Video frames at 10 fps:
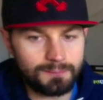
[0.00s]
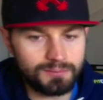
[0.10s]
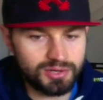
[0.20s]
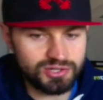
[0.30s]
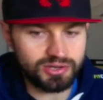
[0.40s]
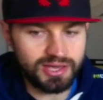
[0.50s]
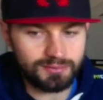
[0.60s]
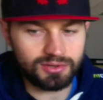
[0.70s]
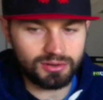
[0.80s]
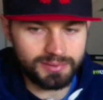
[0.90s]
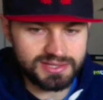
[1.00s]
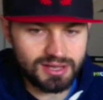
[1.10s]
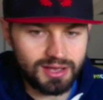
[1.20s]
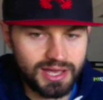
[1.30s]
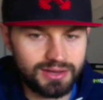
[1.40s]
because your hips are going to be
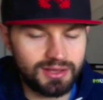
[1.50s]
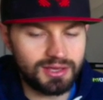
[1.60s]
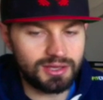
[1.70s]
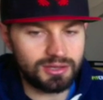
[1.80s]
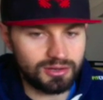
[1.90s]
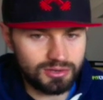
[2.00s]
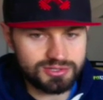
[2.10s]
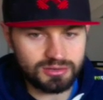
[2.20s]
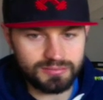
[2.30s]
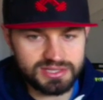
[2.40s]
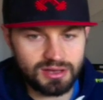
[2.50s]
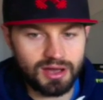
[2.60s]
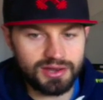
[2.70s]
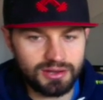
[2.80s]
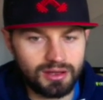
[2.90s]
tired, your glutes are going to be
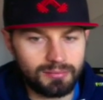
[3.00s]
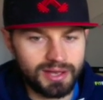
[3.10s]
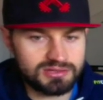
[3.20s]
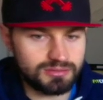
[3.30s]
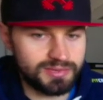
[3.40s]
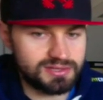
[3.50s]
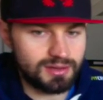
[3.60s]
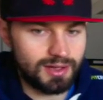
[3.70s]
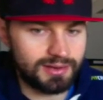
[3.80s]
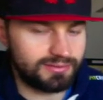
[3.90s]
tired, and your lower back's going to be tired.